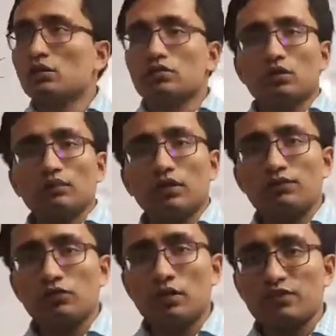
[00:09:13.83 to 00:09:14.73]
so
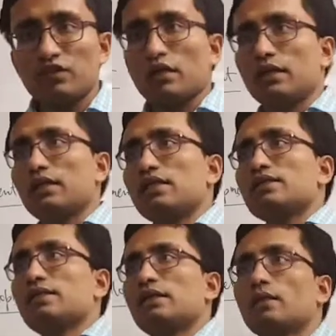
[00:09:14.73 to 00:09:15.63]
if you have studied,
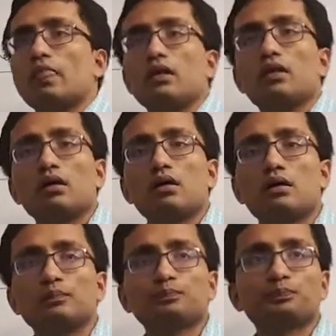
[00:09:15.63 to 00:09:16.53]
let's say,
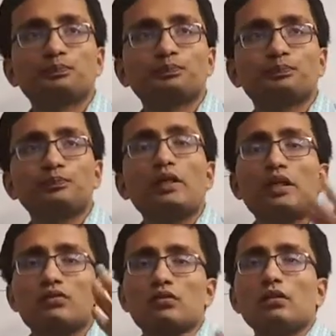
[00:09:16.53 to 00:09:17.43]
the
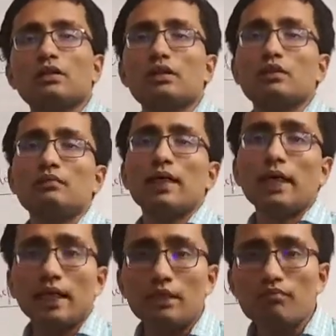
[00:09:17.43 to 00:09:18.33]
national income
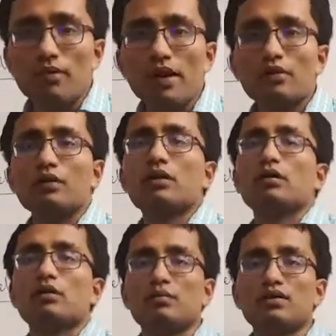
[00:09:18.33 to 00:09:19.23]
in
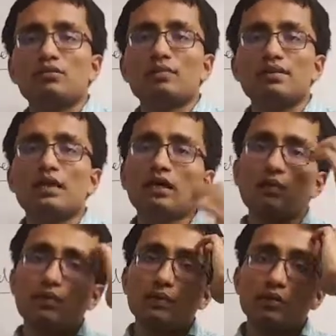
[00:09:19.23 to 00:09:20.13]
macroeconomics, so
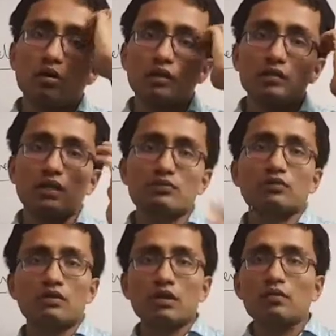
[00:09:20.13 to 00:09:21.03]
basically when we are talking about the
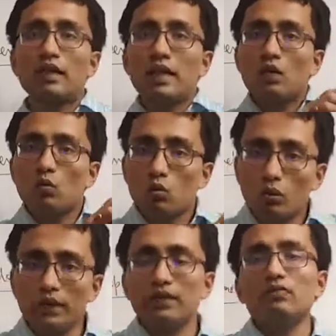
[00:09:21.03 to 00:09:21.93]
national income,
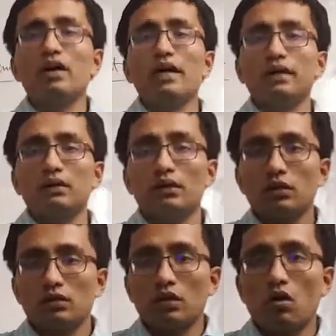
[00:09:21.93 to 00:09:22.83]
we divide
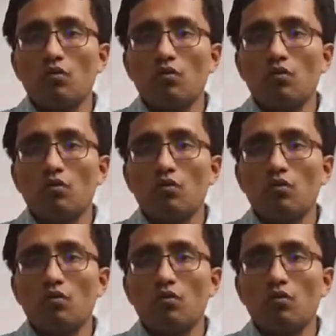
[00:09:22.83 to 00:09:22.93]
the